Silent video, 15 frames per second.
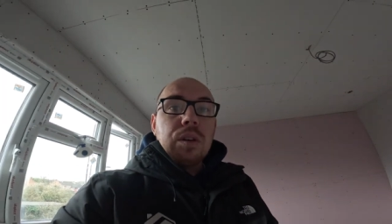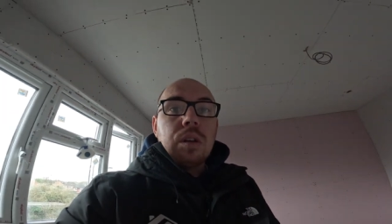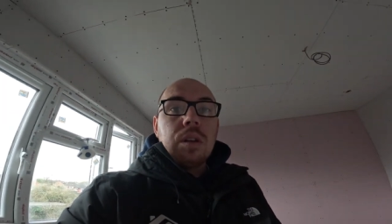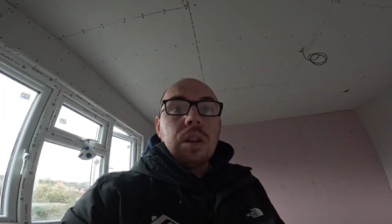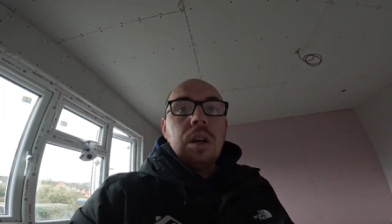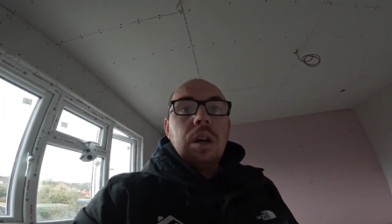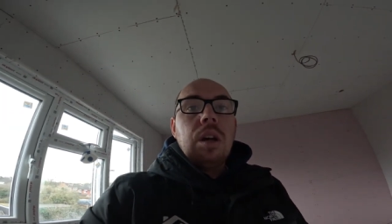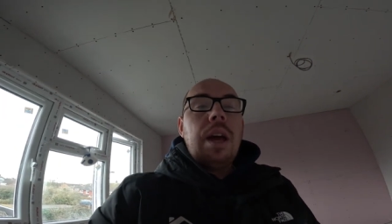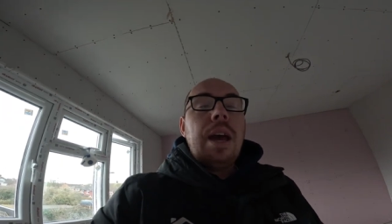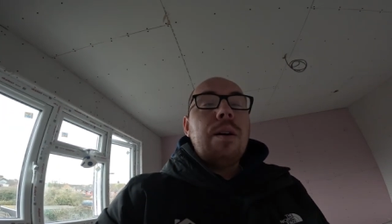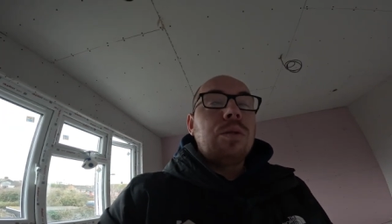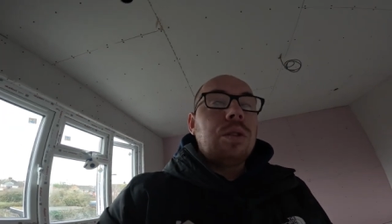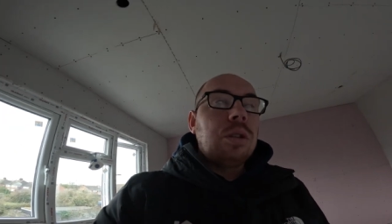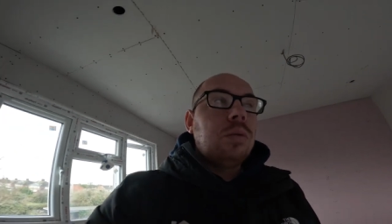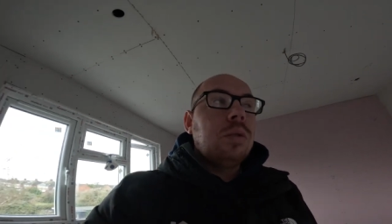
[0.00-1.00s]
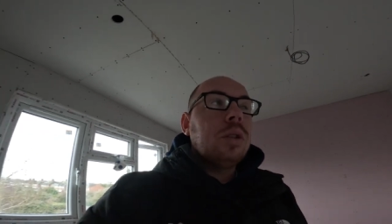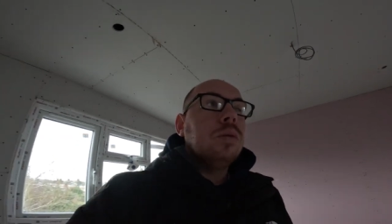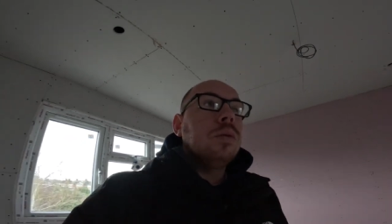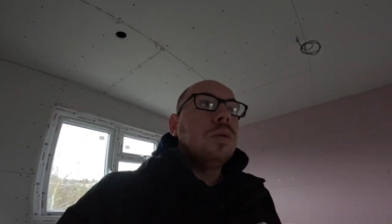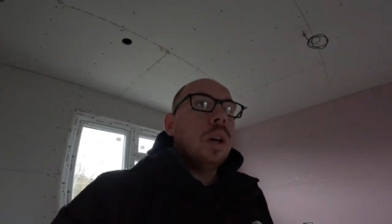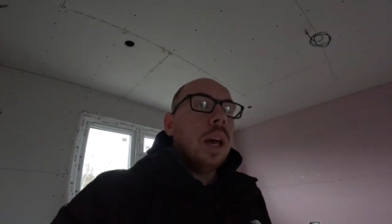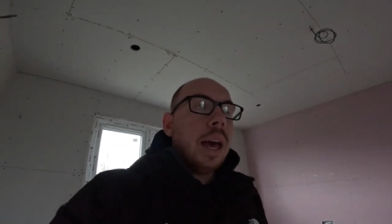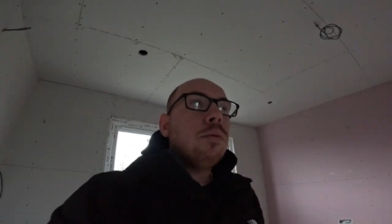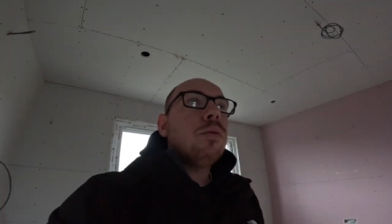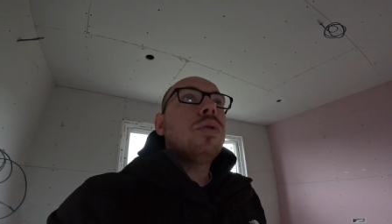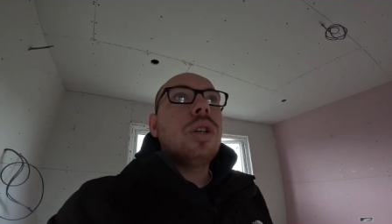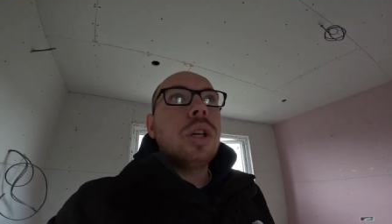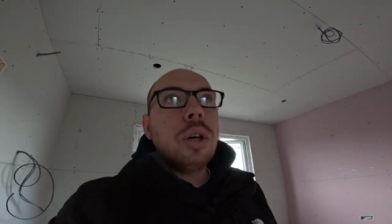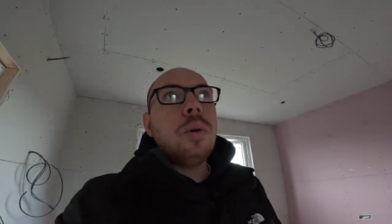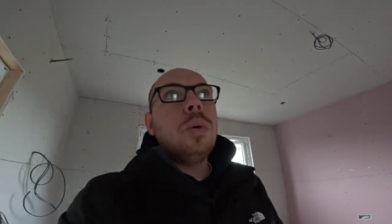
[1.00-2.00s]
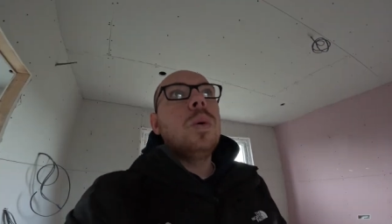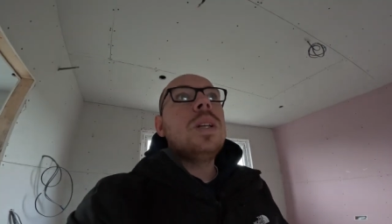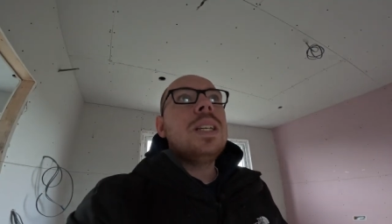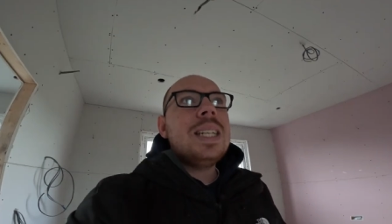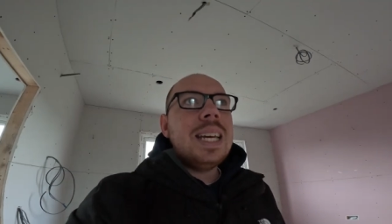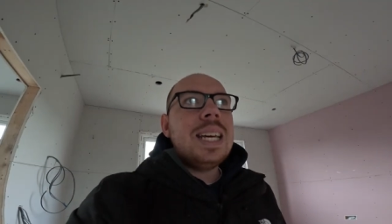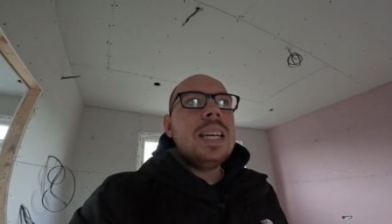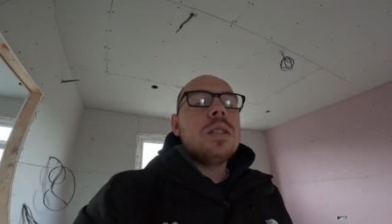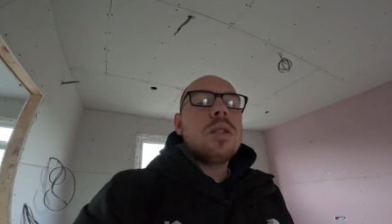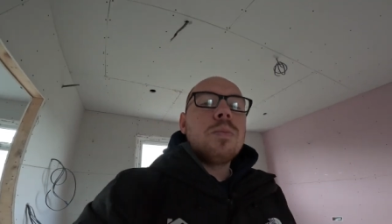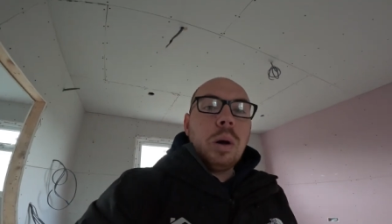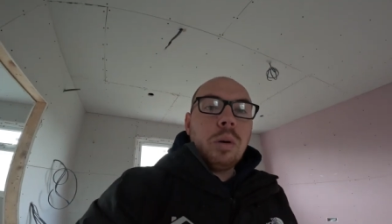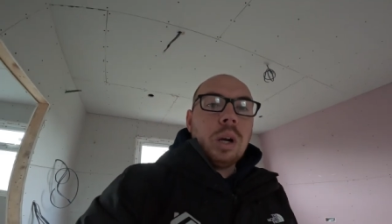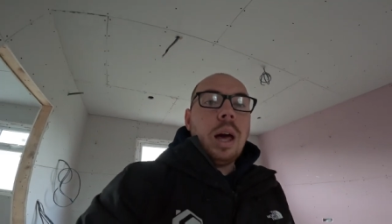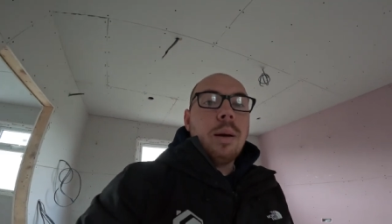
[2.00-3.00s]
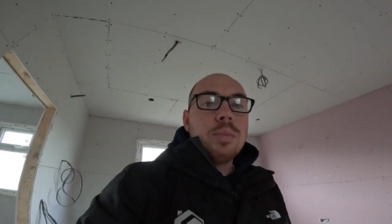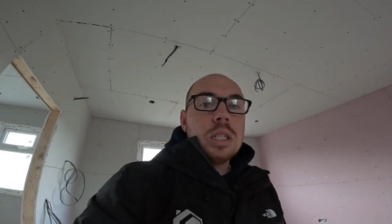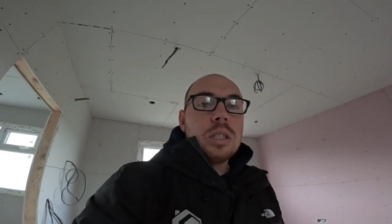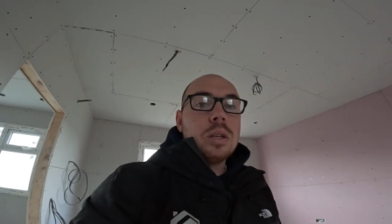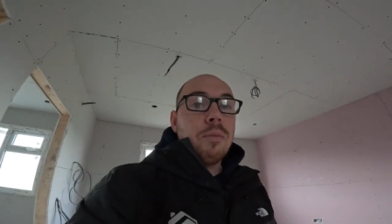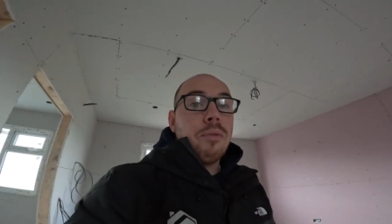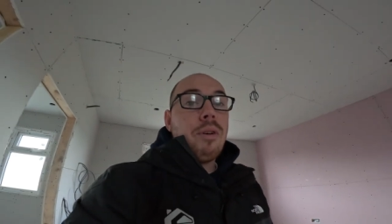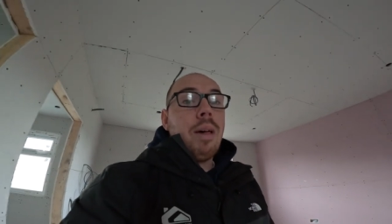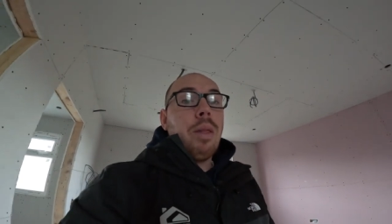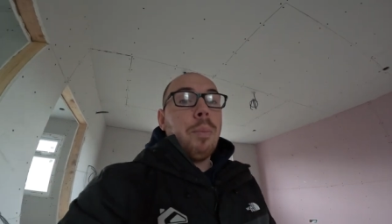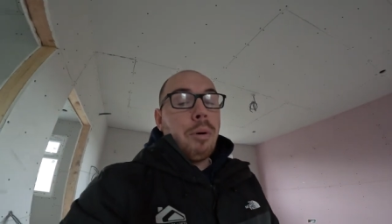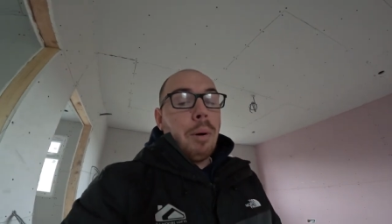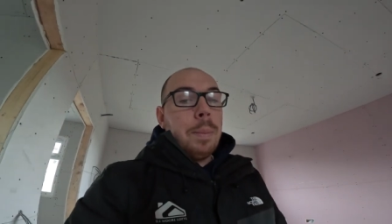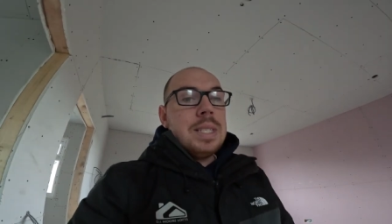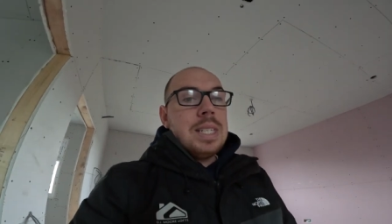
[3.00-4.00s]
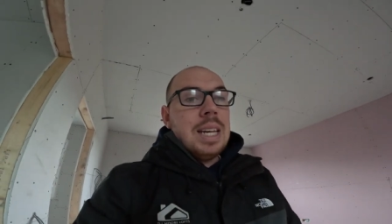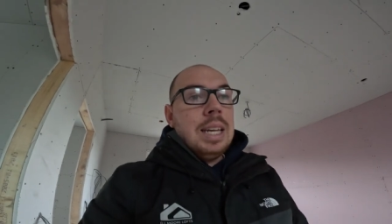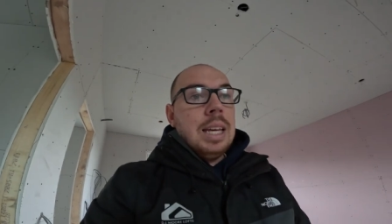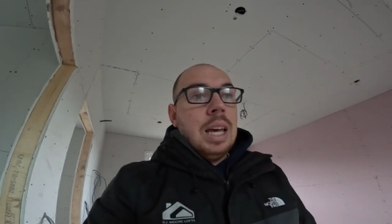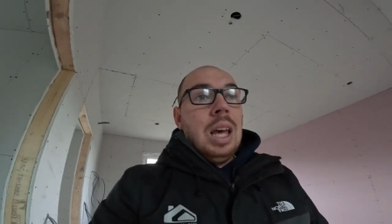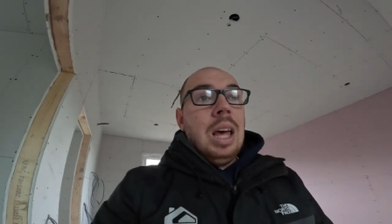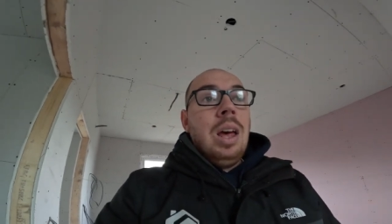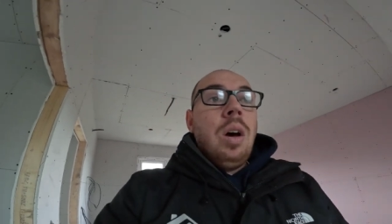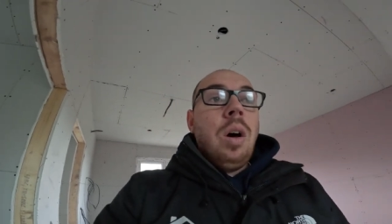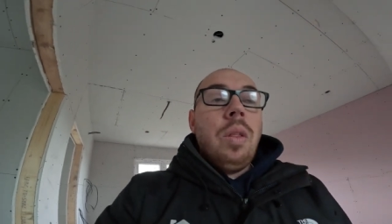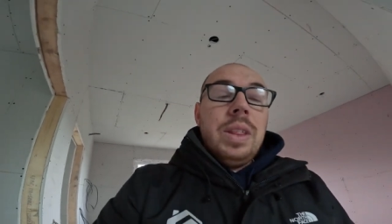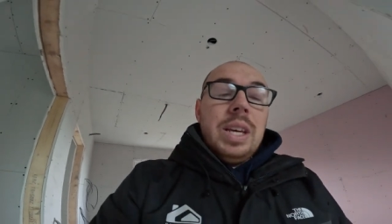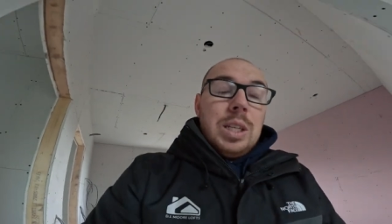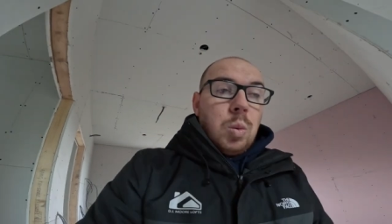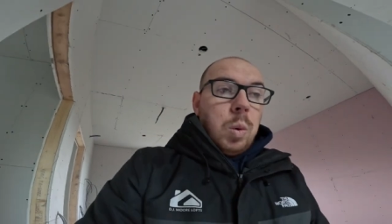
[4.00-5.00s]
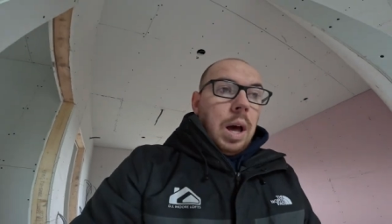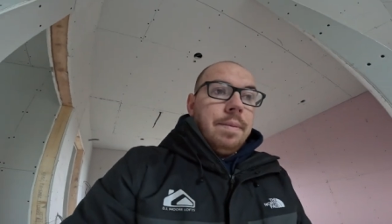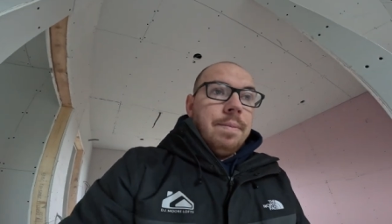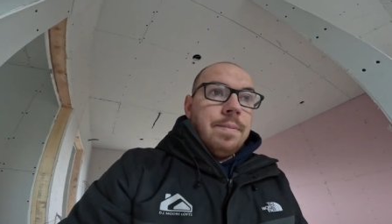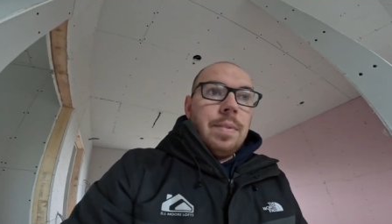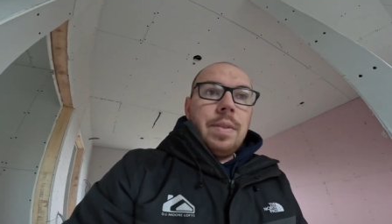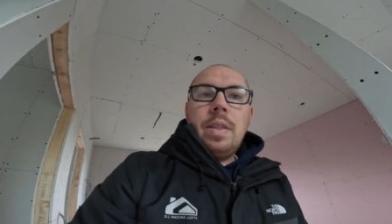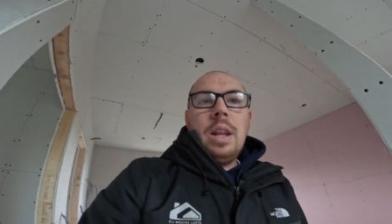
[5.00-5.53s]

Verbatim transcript: the L2D, L2D smoke alarm system throughout the property. On this one,